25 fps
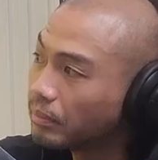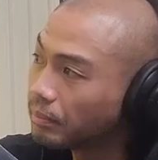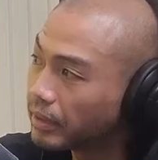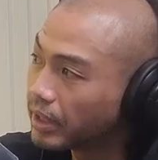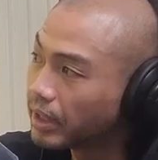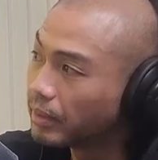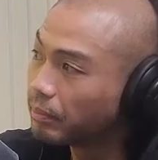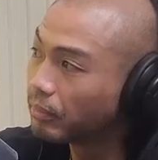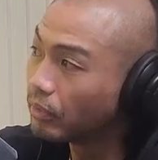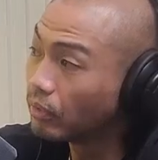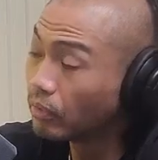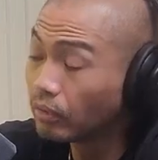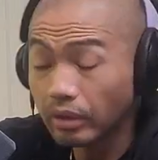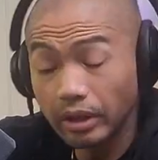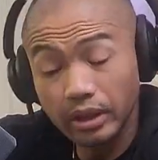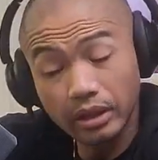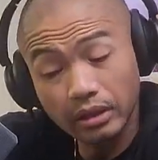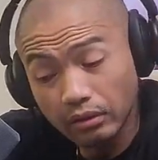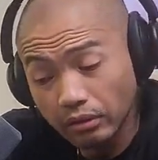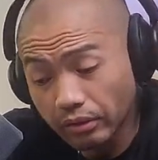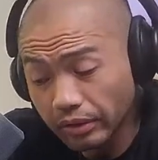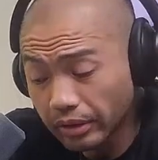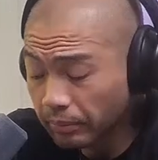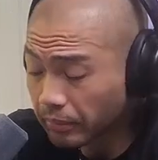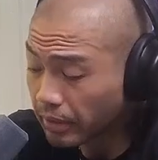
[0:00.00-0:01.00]
people,
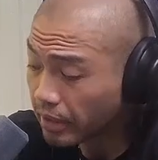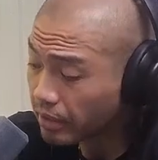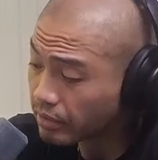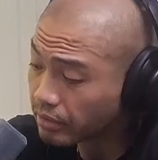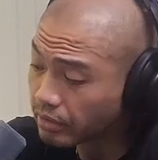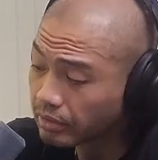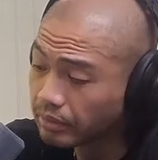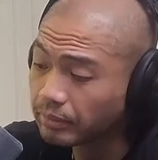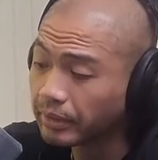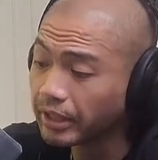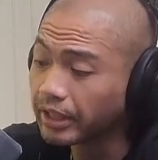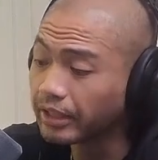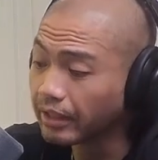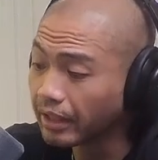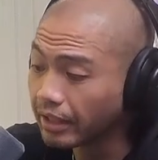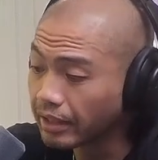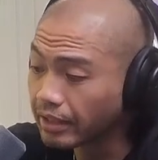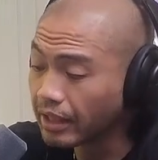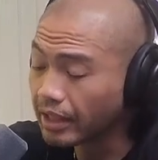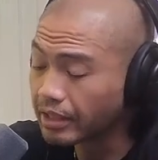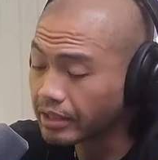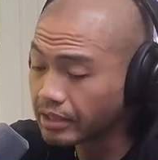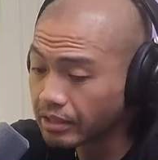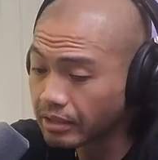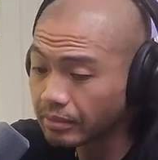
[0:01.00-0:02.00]
including me too, man.
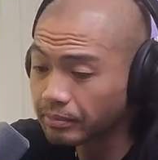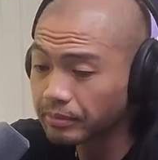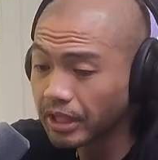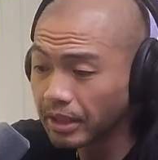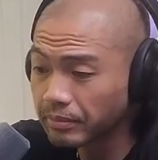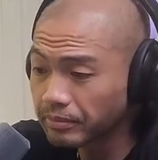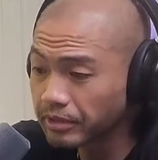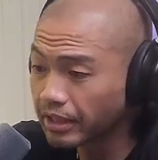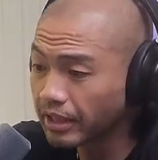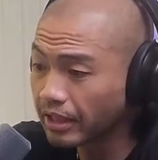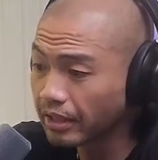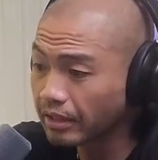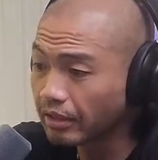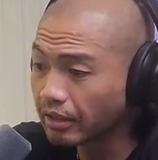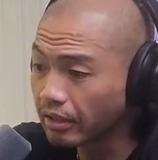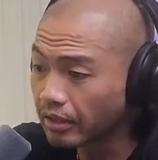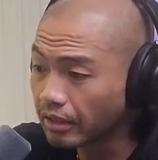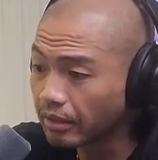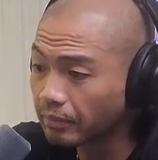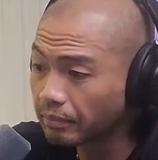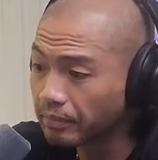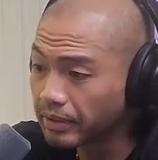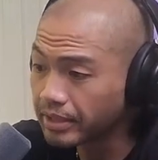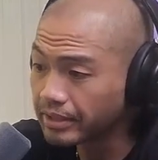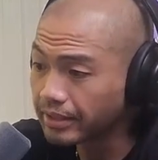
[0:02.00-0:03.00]
I sometimes I get caught
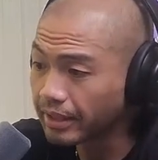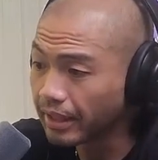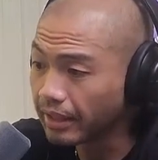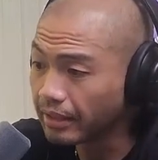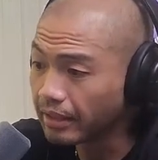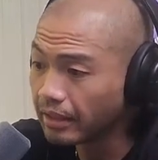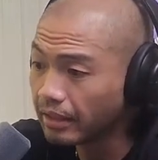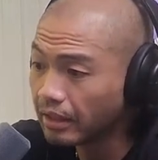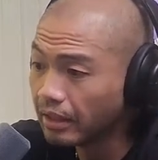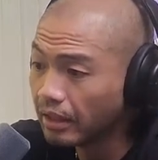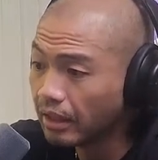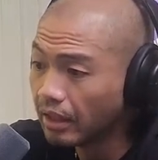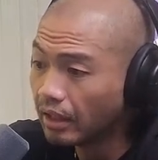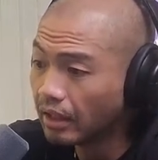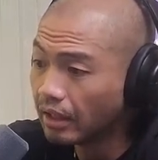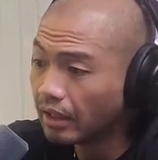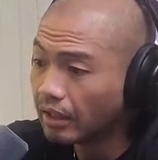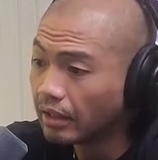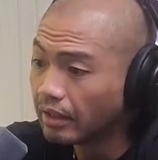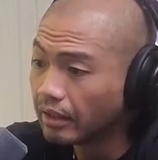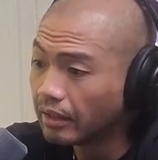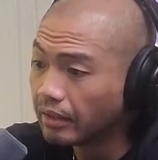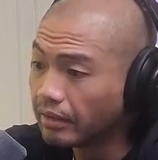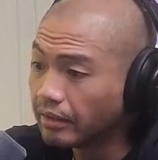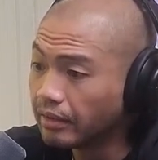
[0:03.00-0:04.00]
up is that
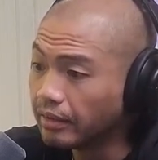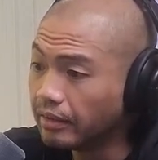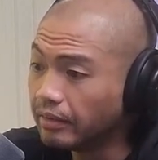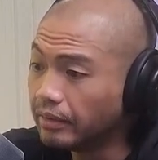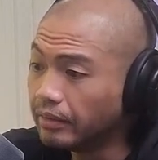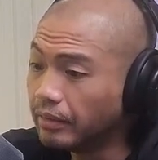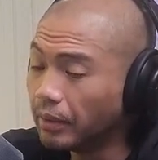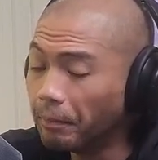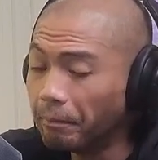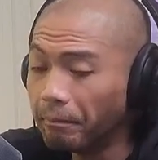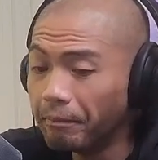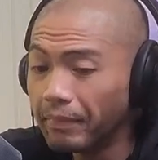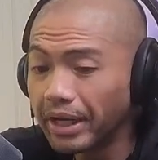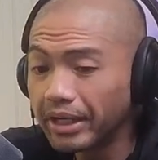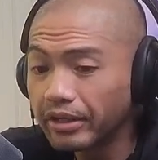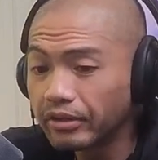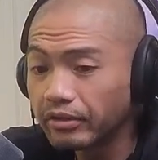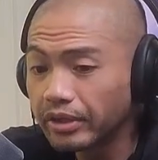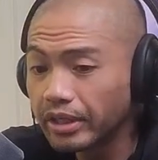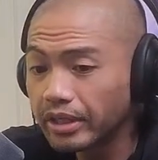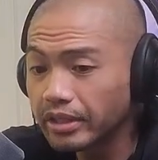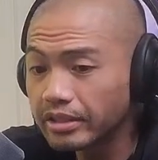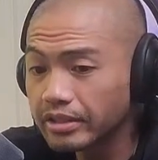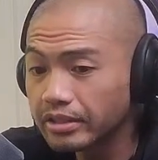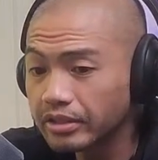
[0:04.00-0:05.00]
the
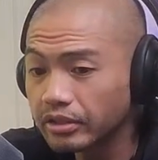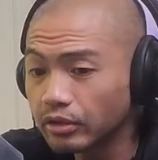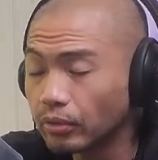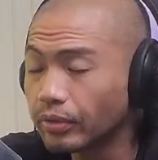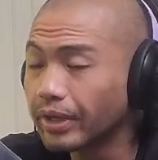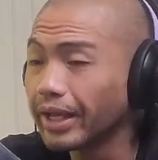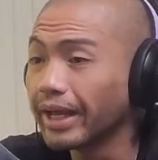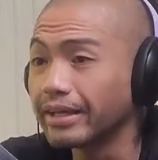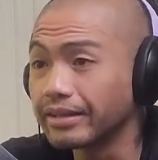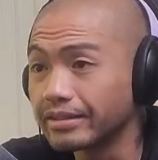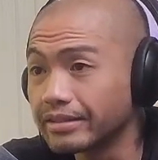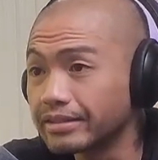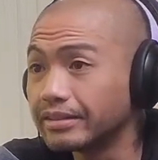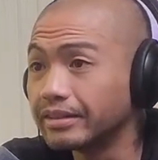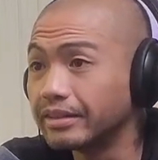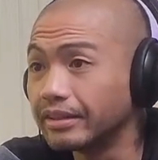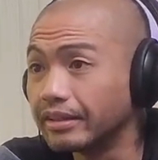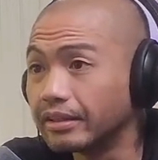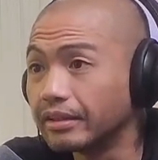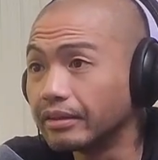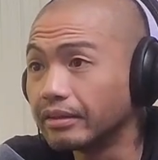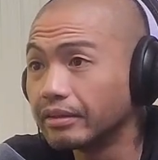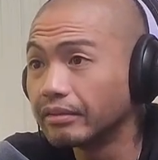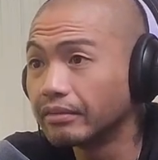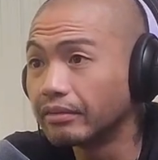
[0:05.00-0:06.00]
metrics, you can't see
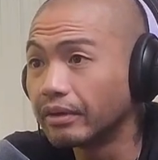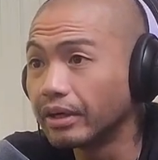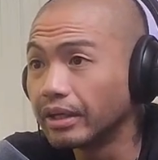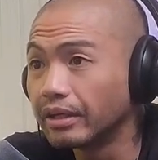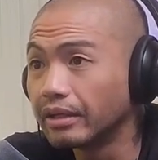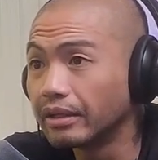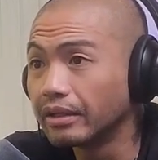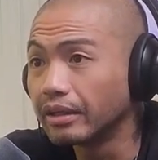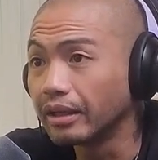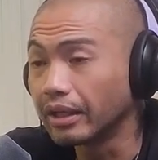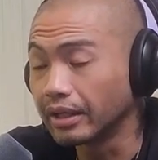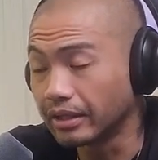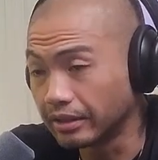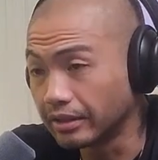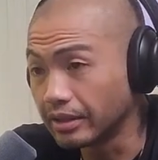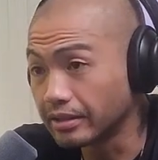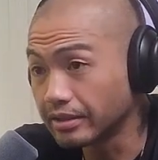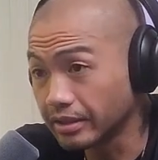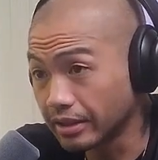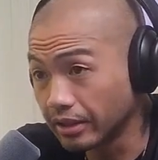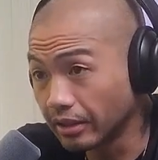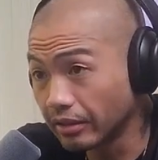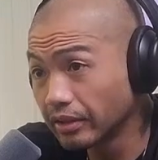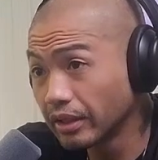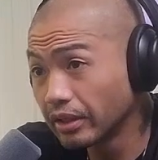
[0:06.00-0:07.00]
it, right? Like the
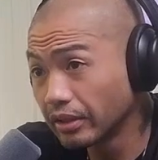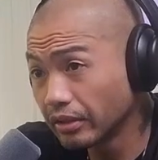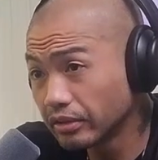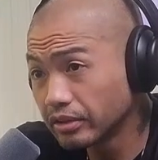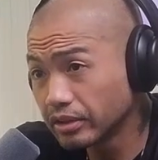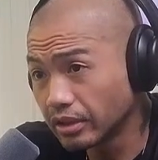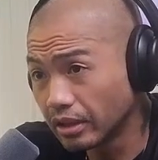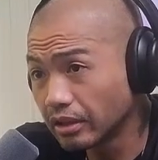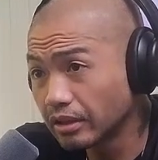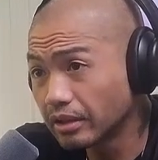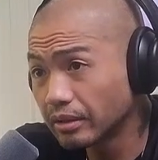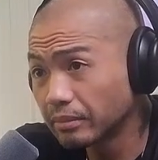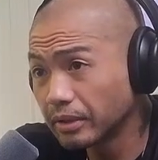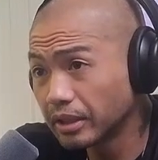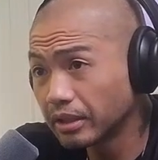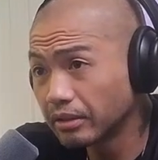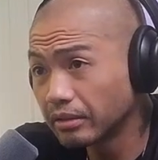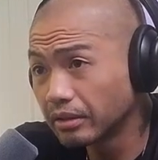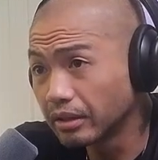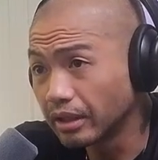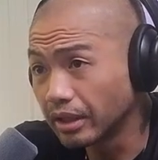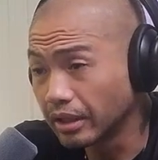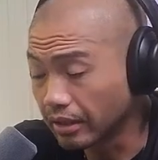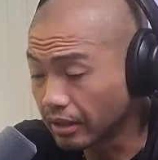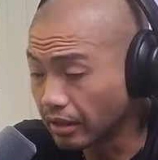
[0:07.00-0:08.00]
skill that you're talking
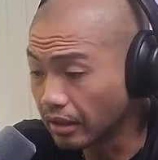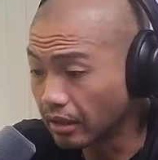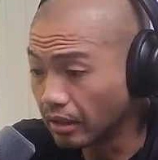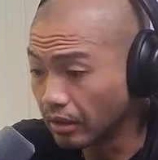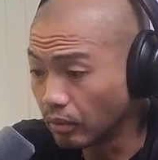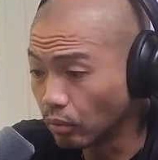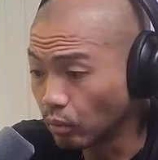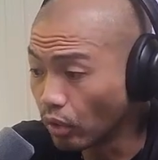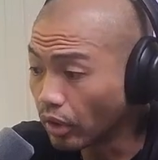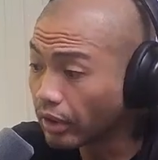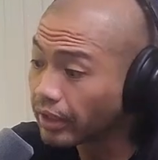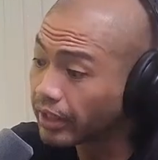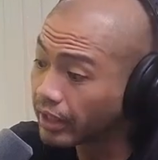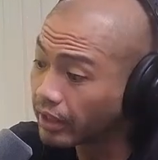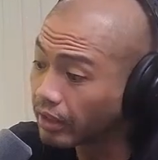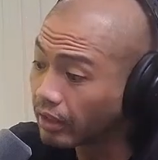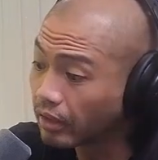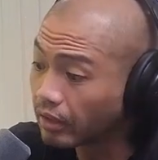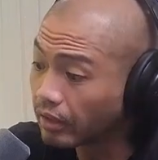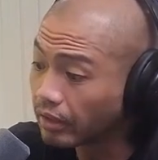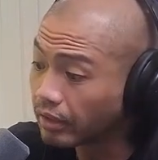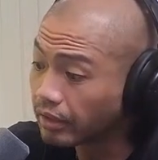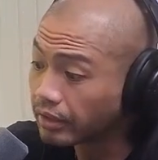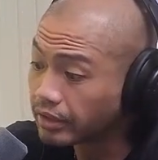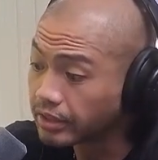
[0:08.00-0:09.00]
about, like working
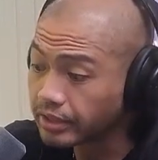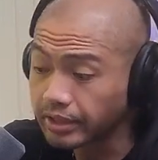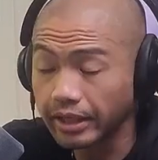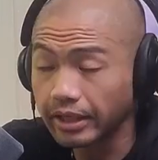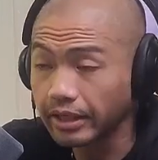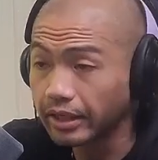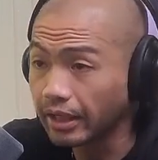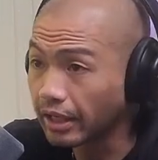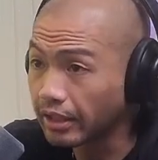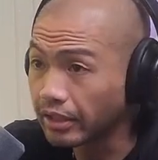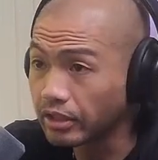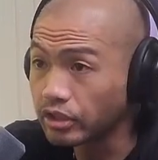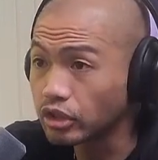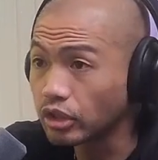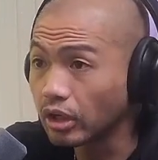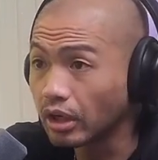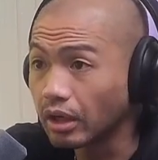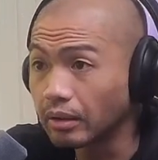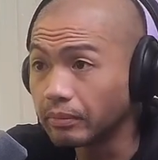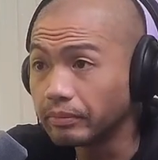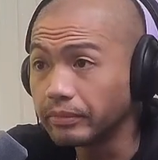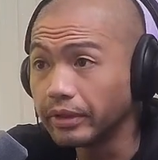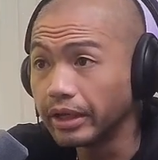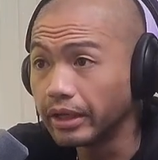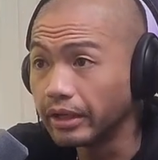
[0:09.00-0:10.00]
hard, say at a
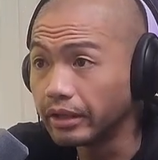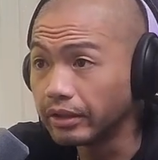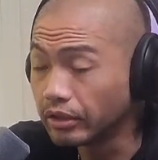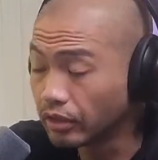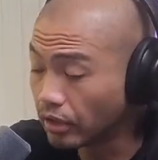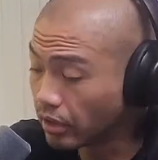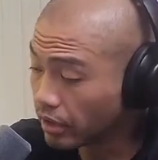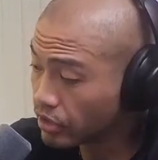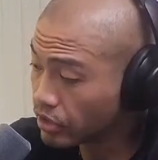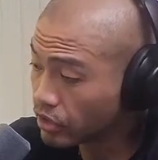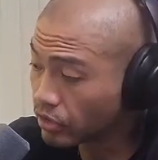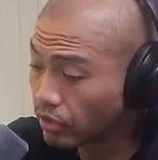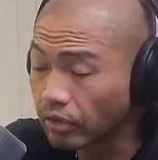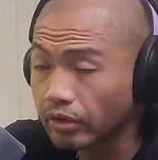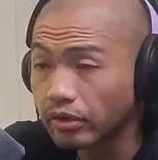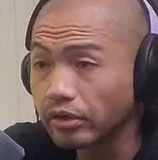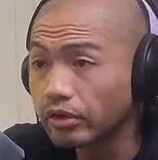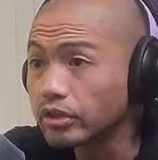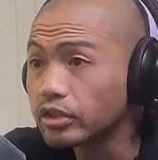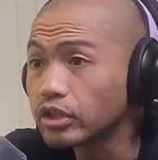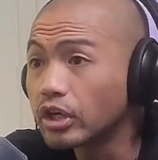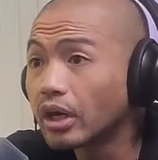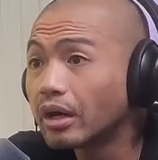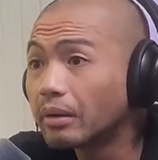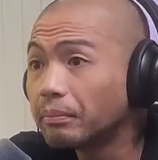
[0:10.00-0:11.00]
job that you're a starter
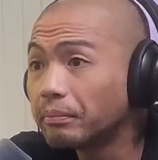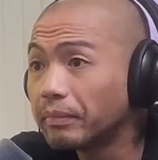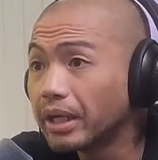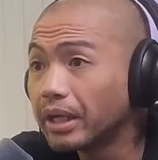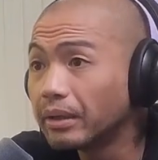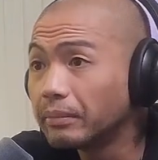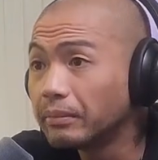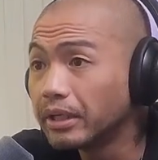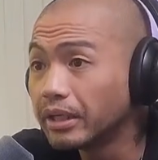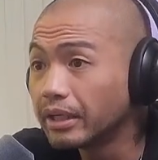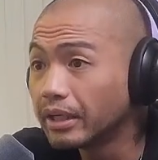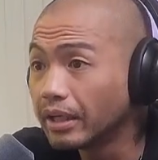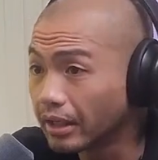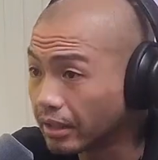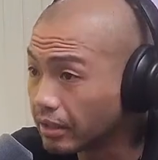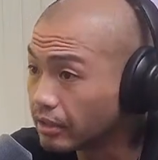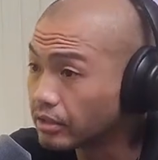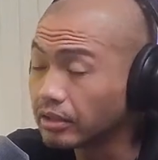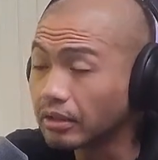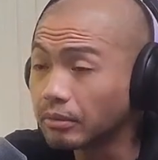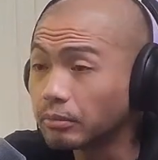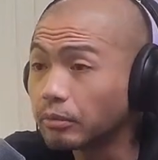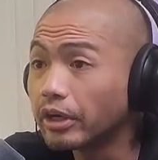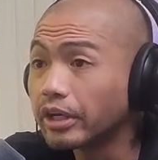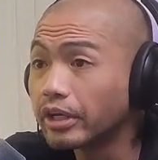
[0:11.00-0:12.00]
job, maybe at a
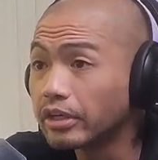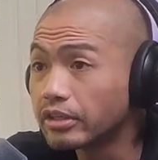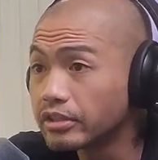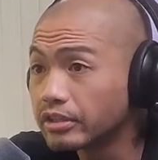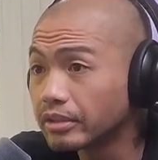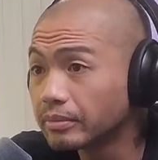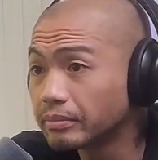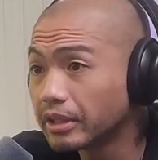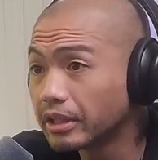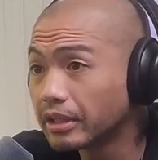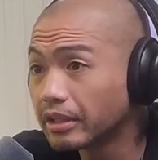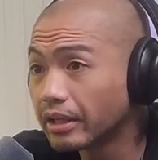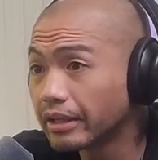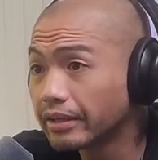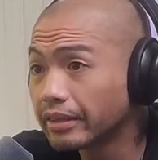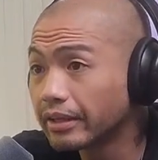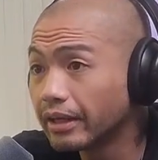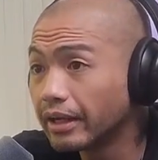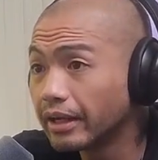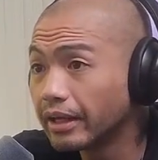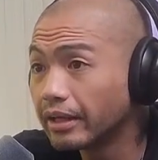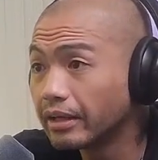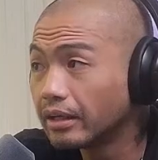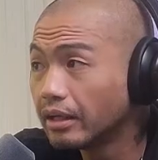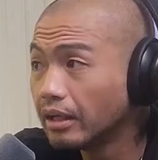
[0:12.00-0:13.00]
Subway or something like
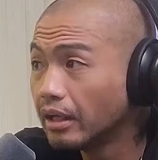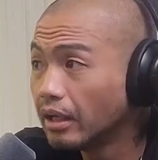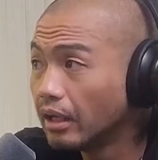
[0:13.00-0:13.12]
that.